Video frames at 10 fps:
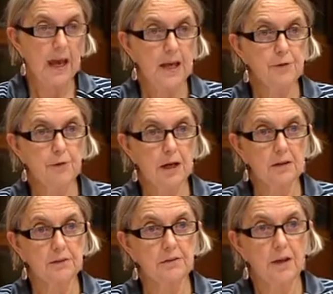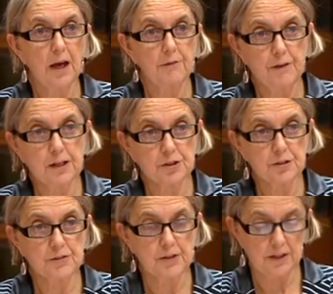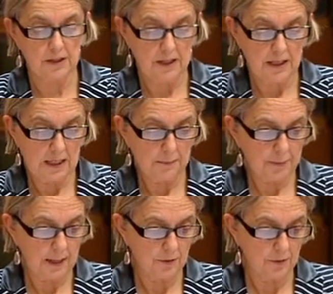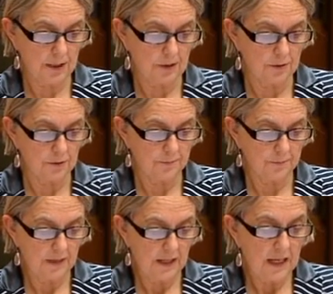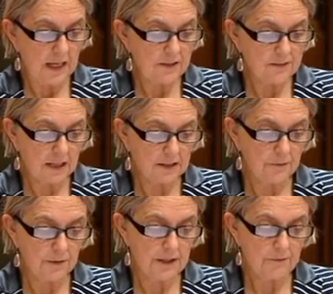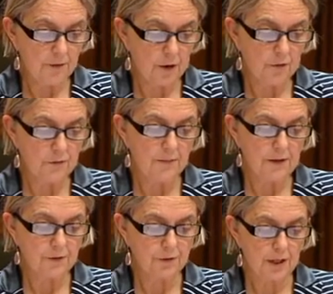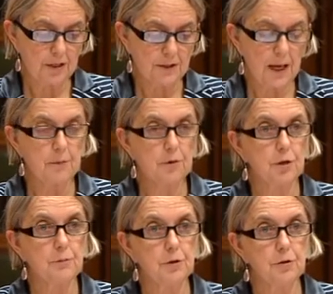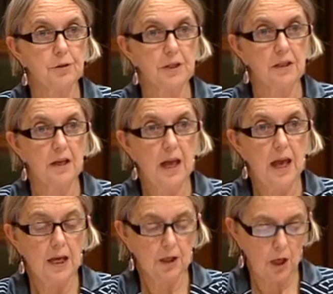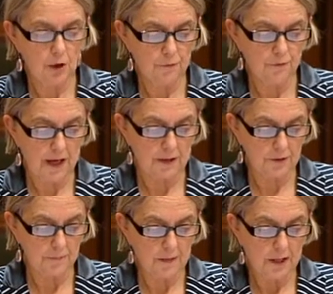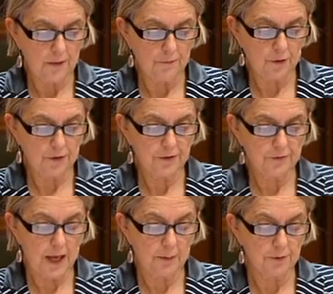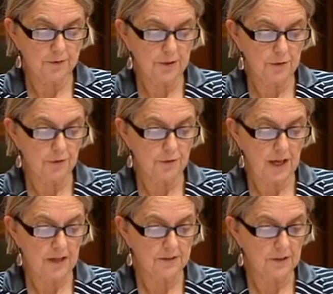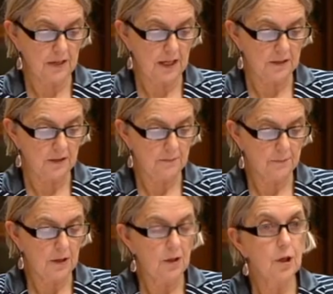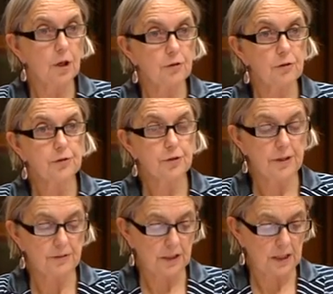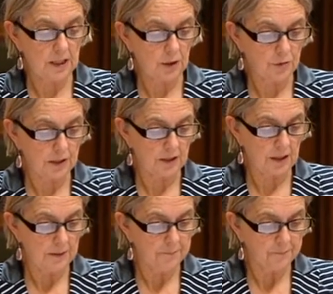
and runs a function centre in Pendle Hill. He is actively involved in the Australian Tamil community and co-founded the Voice of Tamils in 2008. Sujan is a keen cricketer